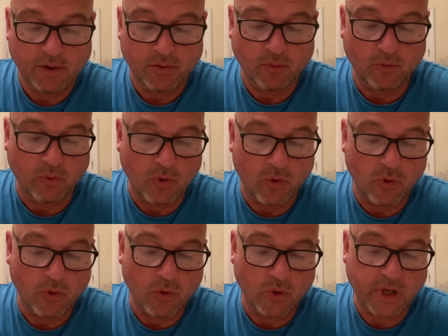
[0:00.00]

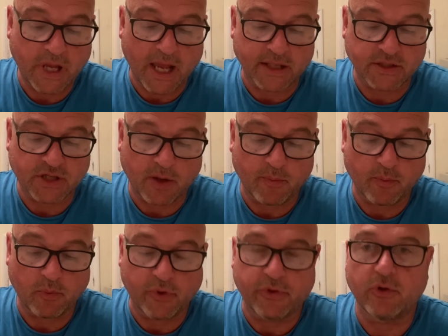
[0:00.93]
will catch up
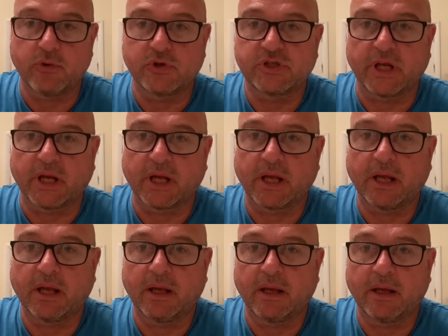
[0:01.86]
with Usyk,
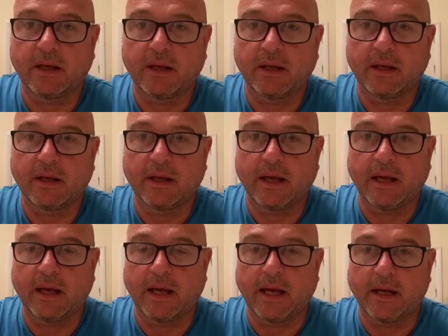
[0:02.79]

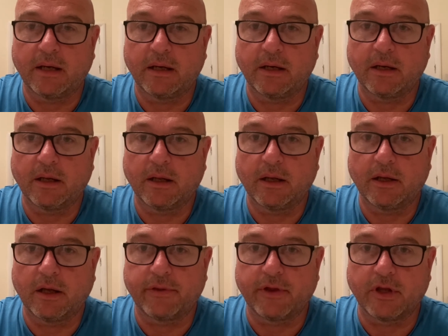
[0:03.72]
and
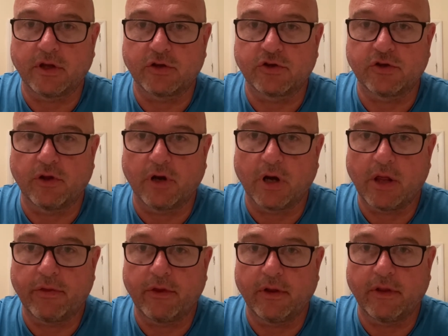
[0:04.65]
I think the
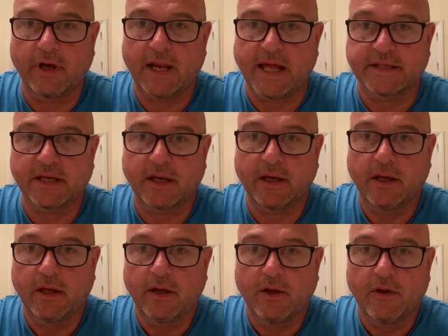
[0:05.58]
latter
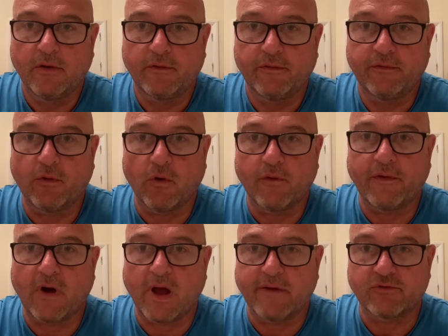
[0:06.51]
4 or
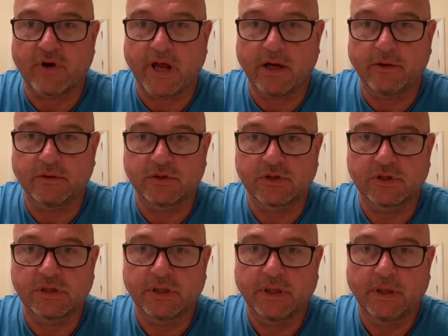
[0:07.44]
5
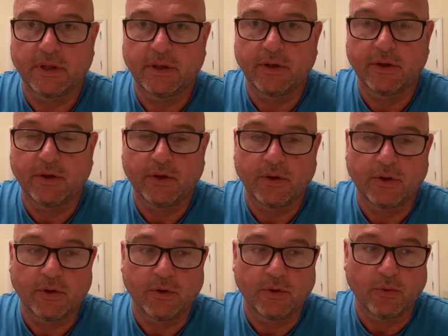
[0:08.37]
rounds
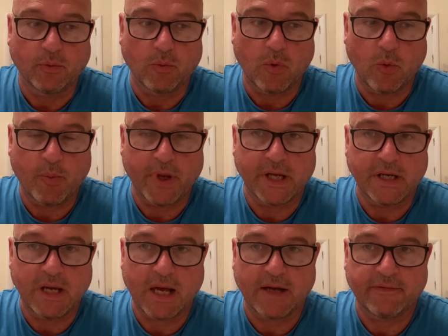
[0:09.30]
will be
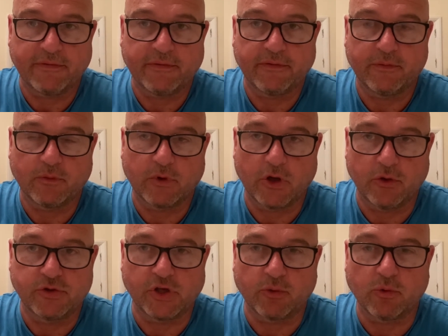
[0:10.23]
enough.
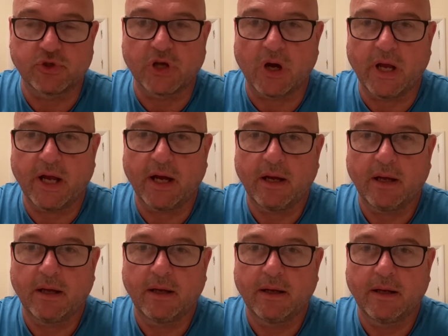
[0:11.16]
Usyk will tire,
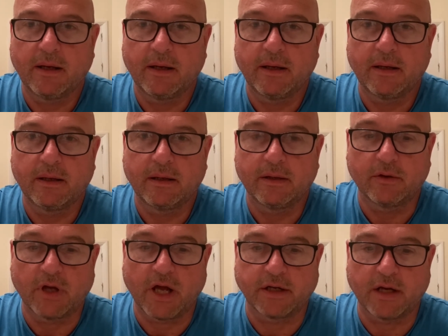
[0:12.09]

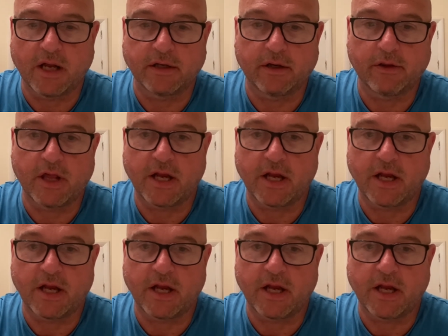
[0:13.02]
under